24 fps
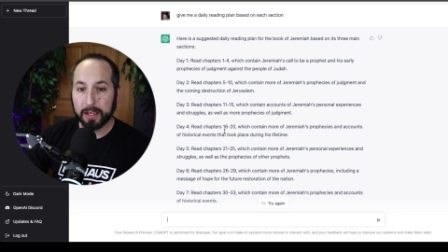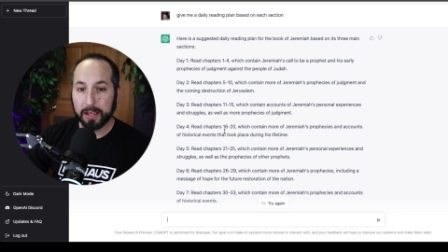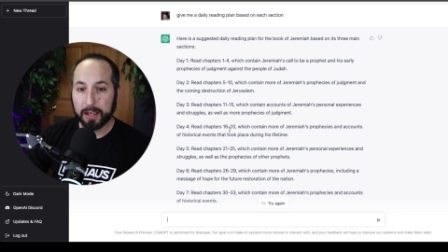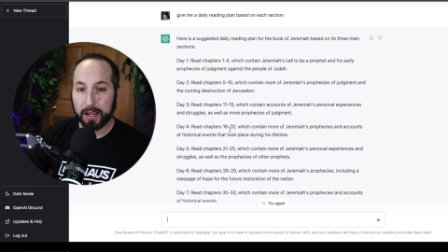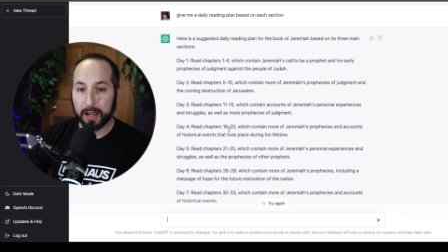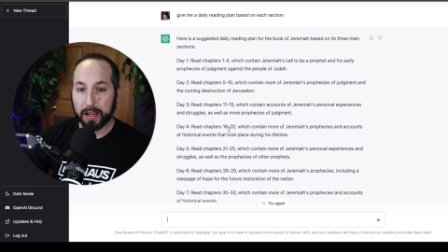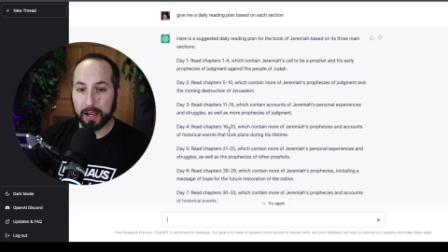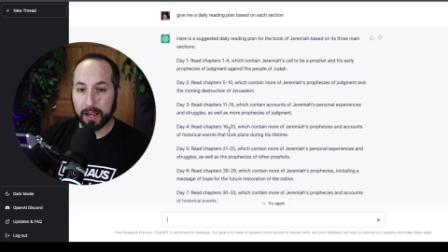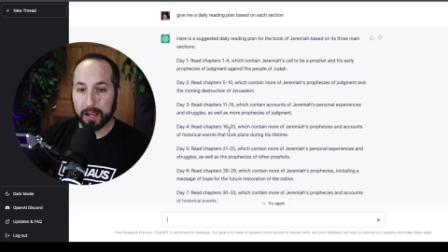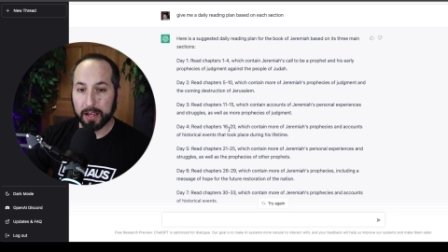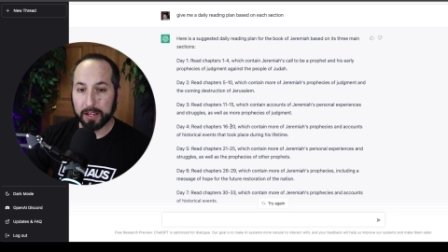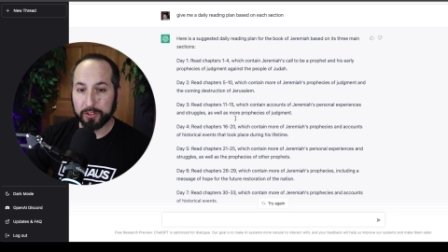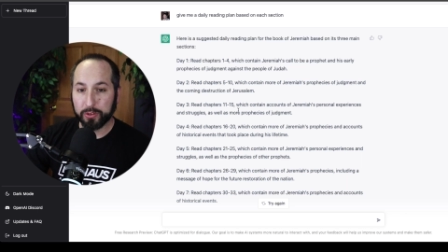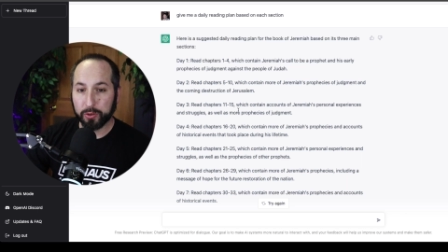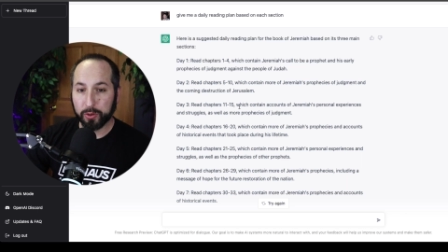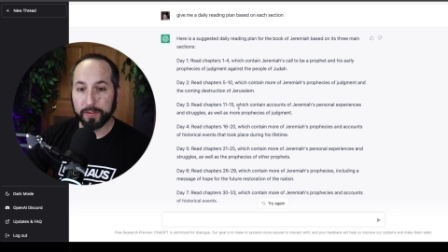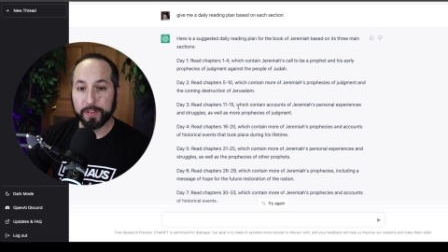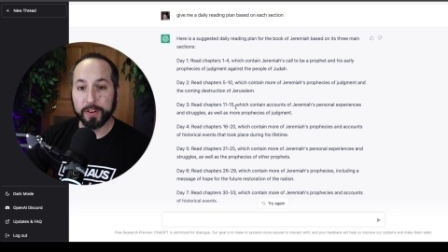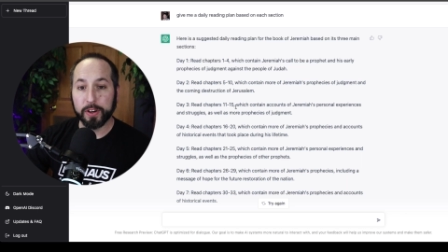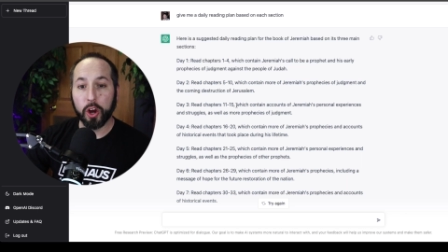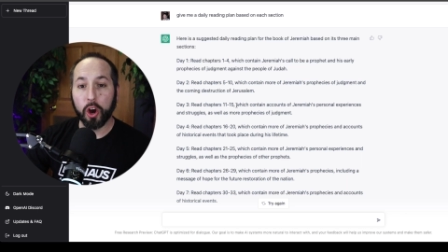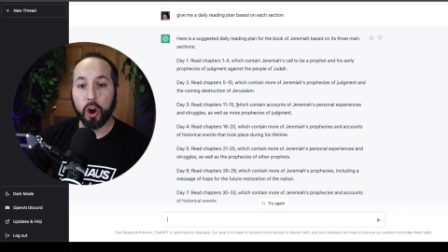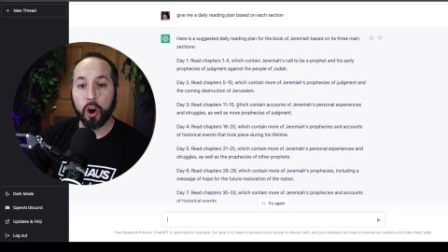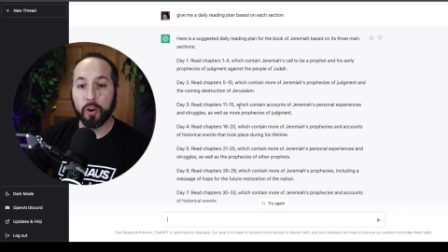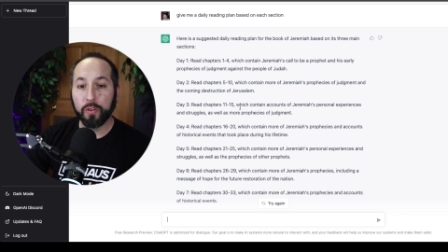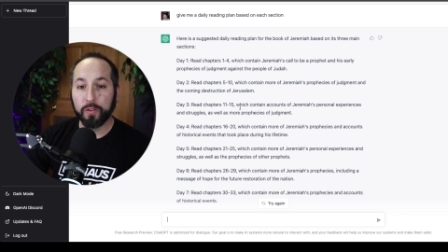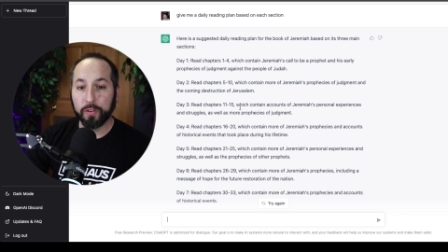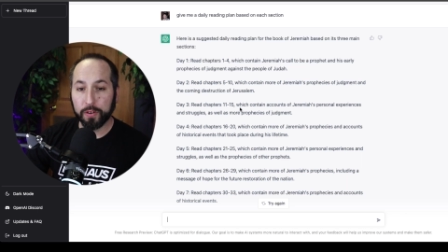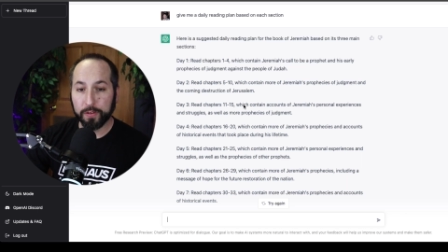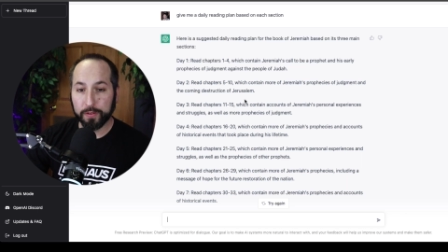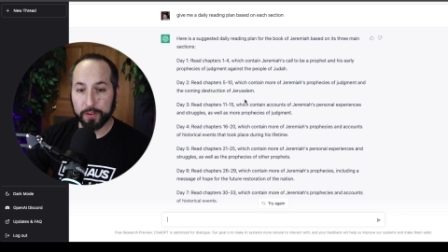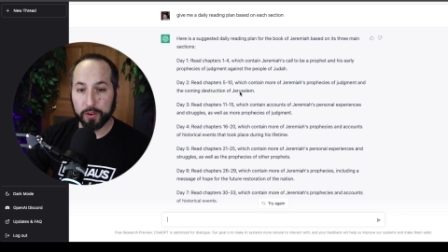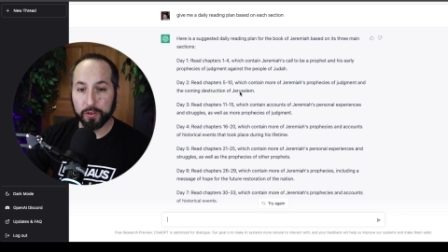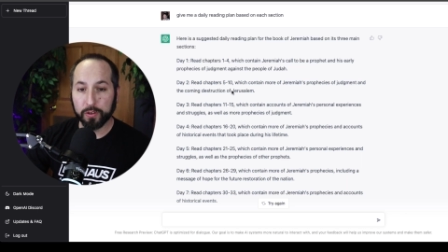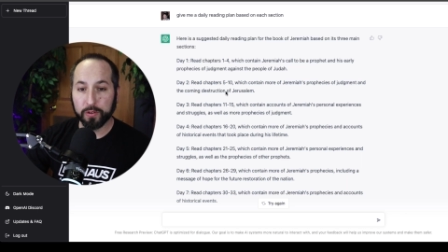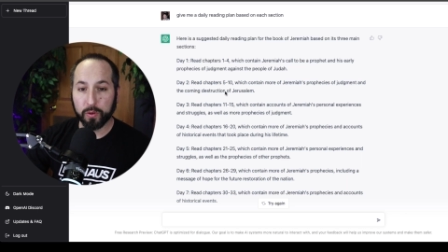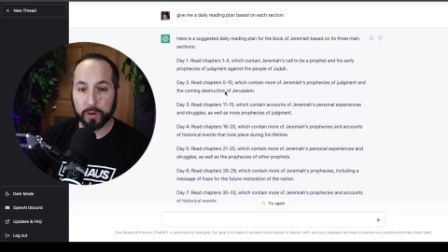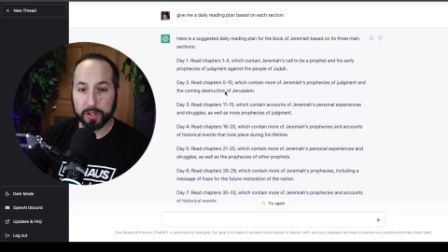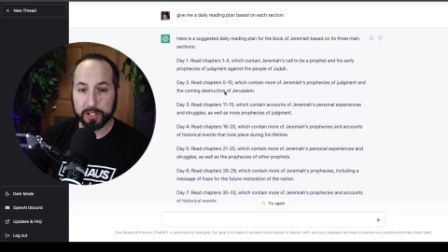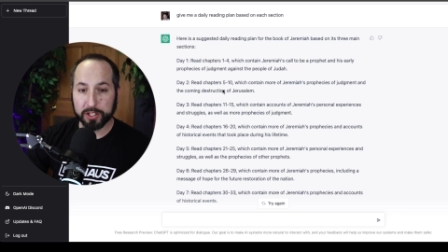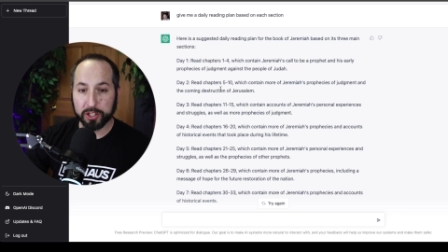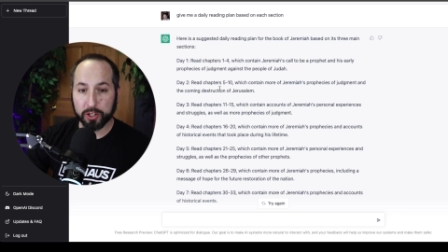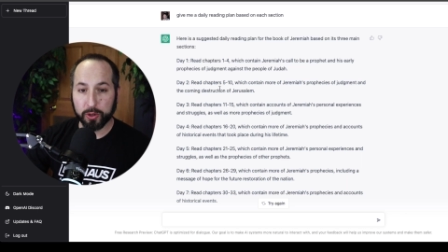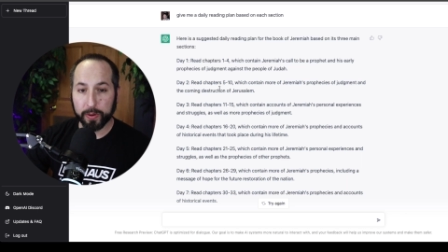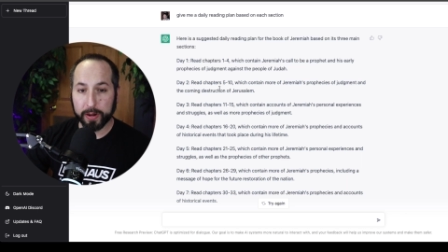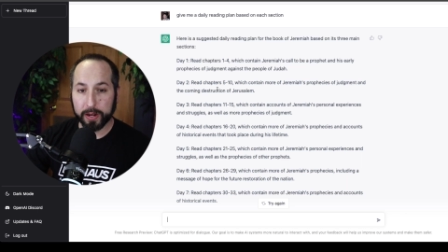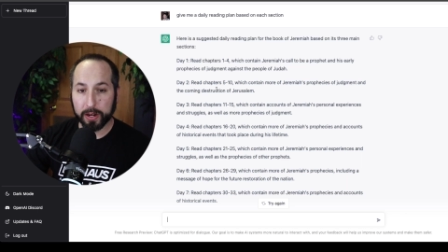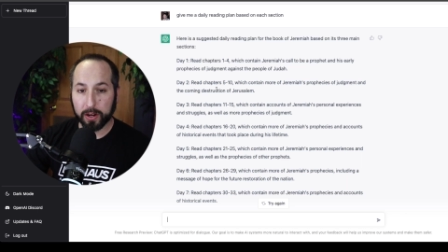Uh, sort of an overview of what's
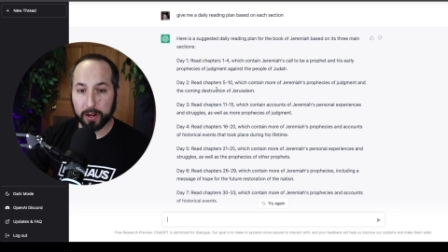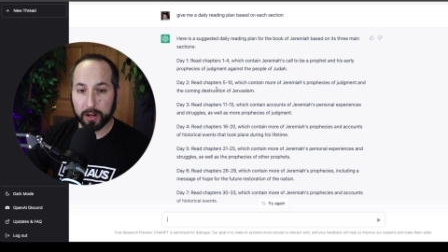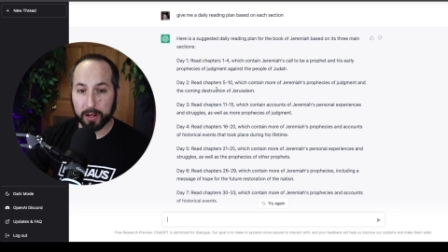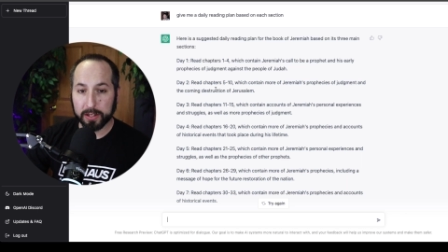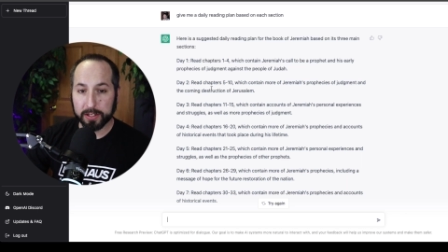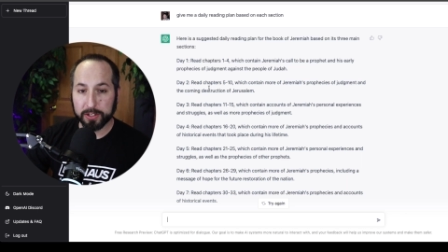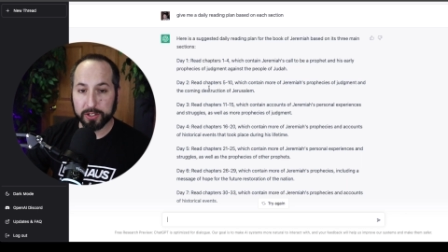going on.